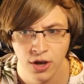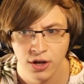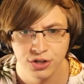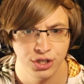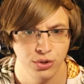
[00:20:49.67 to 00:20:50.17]

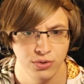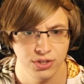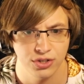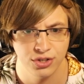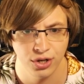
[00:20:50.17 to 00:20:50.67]

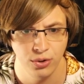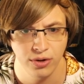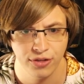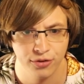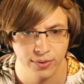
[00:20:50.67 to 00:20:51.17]
Choose two
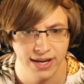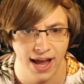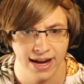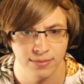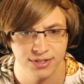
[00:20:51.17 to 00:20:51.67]
to three
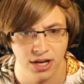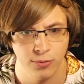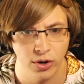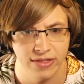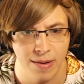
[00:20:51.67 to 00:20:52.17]
items to upgrade.